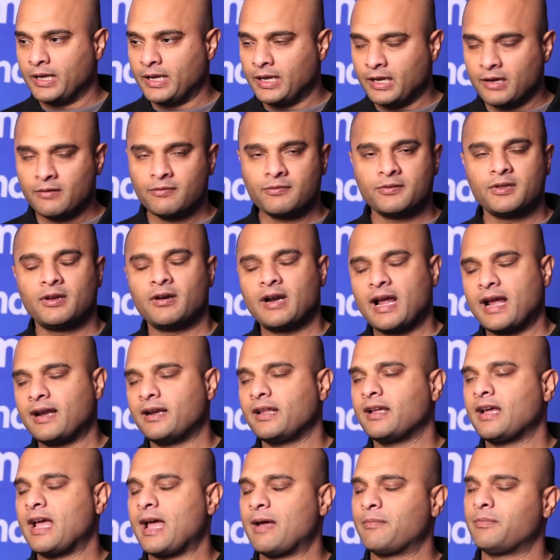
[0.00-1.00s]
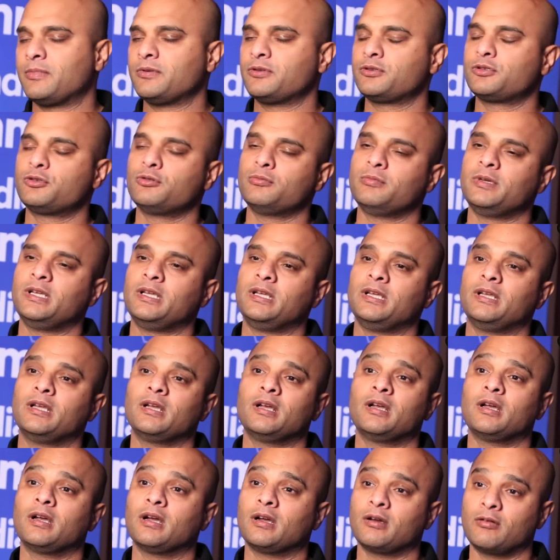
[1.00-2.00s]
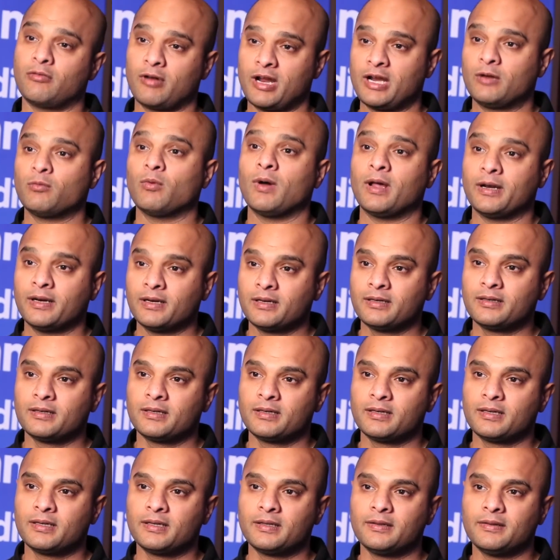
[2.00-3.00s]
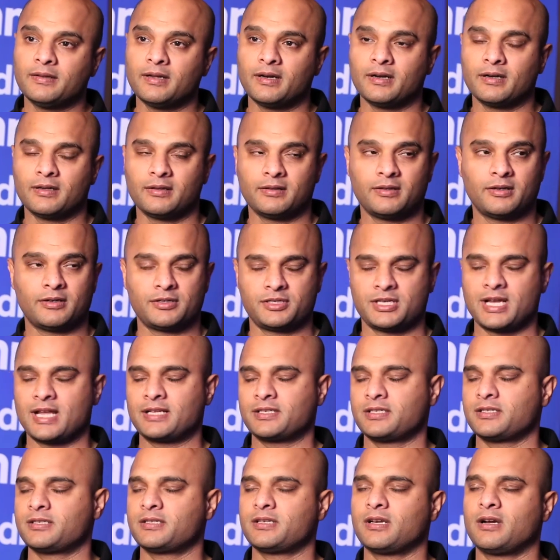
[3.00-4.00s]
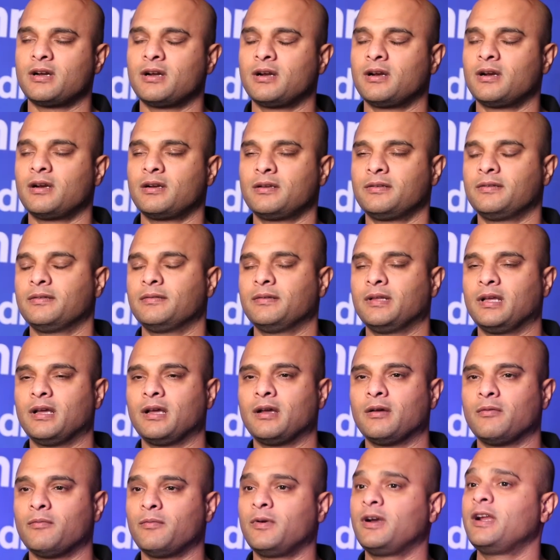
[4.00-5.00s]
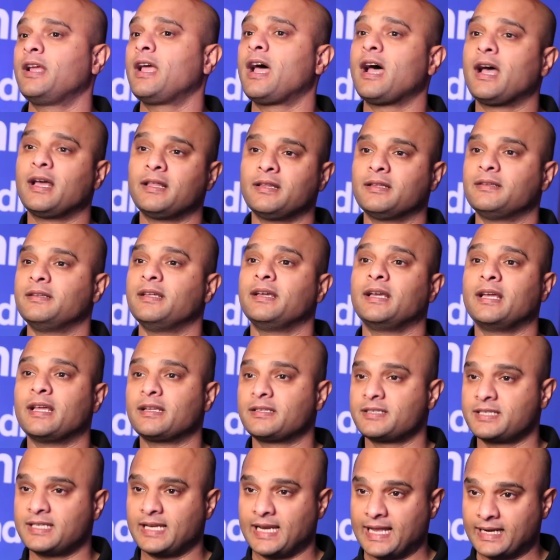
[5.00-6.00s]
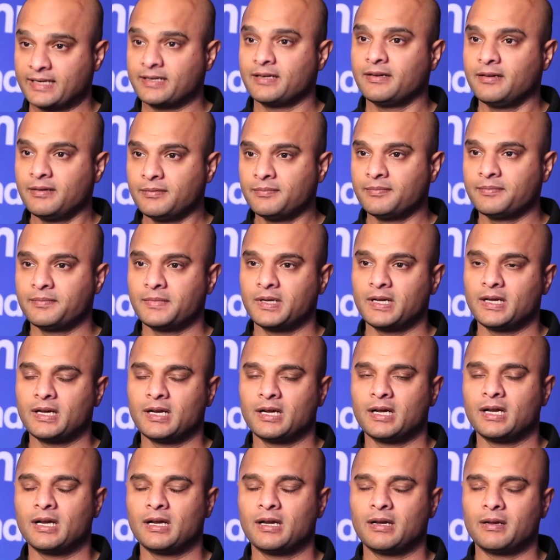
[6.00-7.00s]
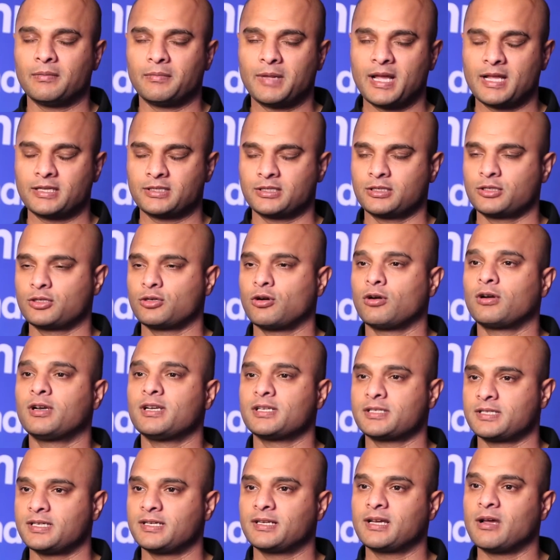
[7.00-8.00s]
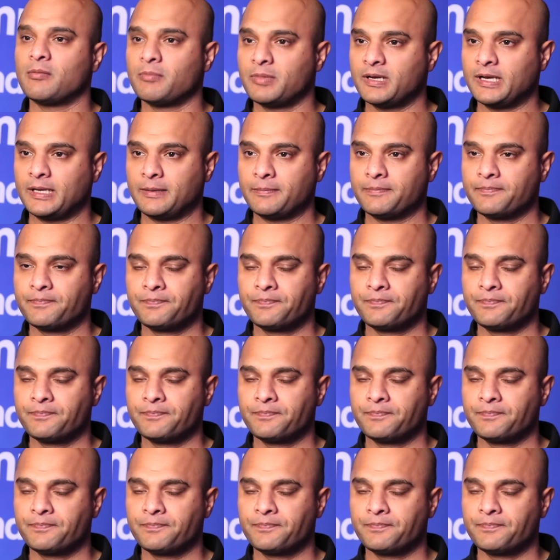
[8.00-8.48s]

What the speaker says: If their idea happens to be a great one, their chances are very high that they get selected as a shortlisted company.